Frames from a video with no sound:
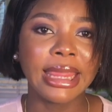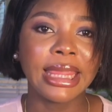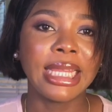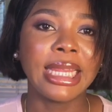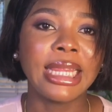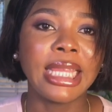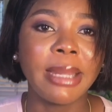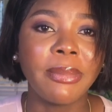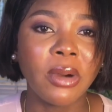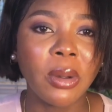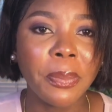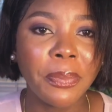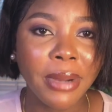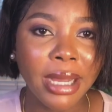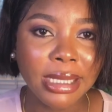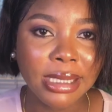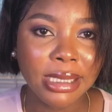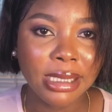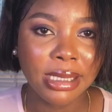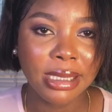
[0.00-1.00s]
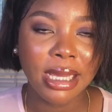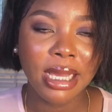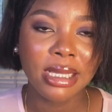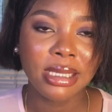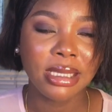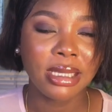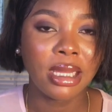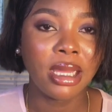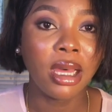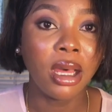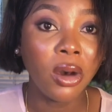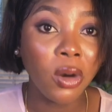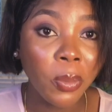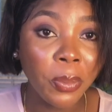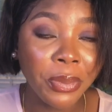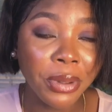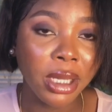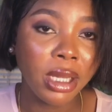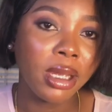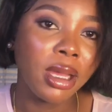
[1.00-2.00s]
the Labour Party that's the
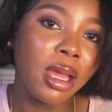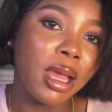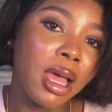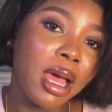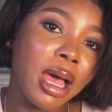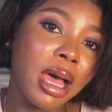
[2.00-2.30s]
LP